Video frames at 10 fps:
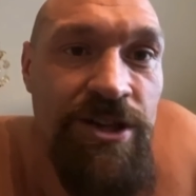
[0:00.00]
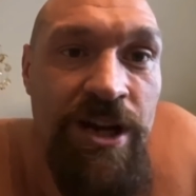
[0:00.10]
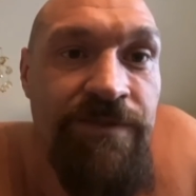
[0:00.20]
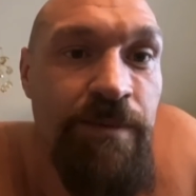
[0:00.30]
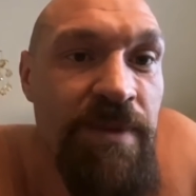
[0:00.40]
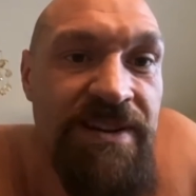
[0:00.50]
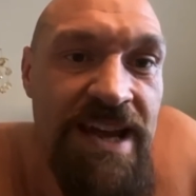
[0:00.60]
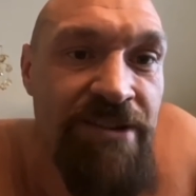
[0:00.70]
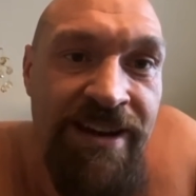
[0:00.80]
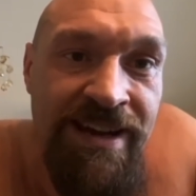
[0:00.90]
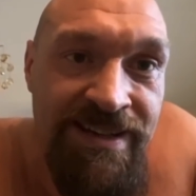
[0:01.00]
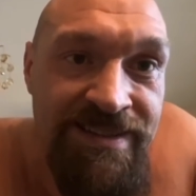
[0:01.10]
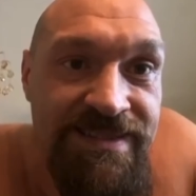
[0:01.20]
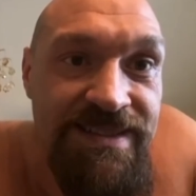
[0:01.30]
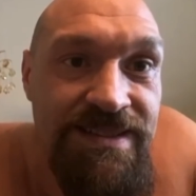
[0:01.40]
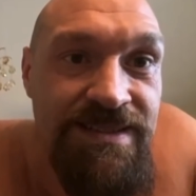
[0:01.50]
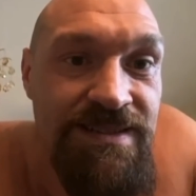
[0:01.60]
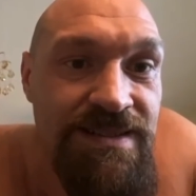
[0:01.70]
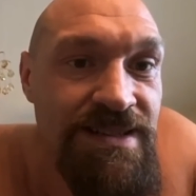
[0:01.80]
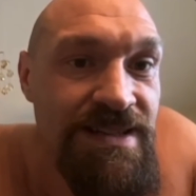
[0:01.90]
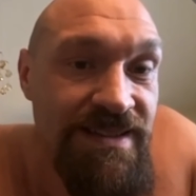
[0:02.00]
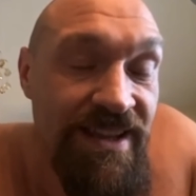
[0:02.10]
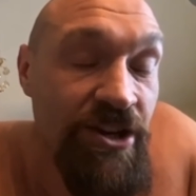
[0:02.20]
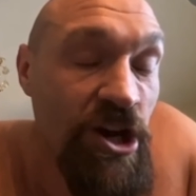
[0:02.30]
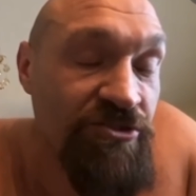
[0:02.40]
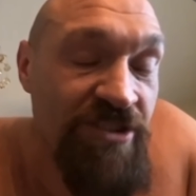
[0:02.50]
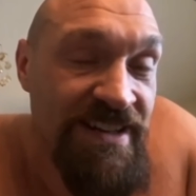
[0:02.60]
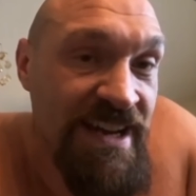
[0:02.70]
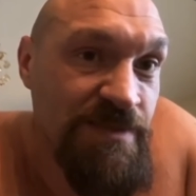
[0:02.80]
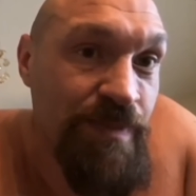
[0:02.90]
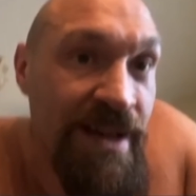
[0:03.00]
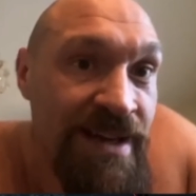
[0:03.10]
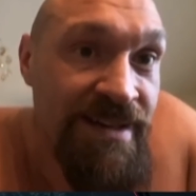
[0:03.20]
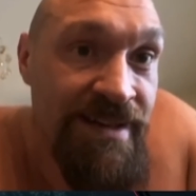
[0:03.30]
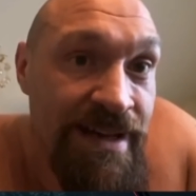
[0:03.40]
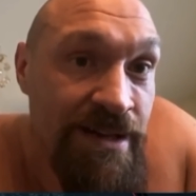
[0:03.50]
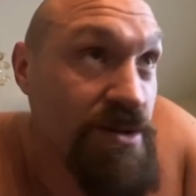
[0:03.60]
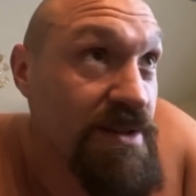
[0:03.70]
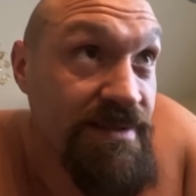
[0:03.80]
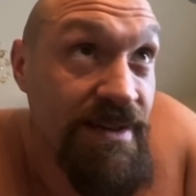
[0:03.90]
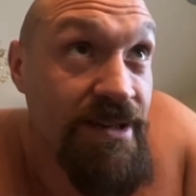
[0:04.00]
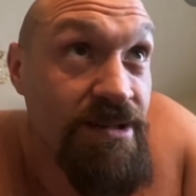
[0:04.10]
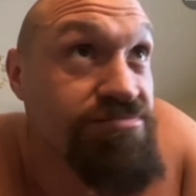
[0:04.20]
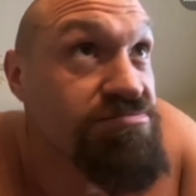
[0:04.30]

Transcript: None of them materialized. Then the contract expired, and now he's now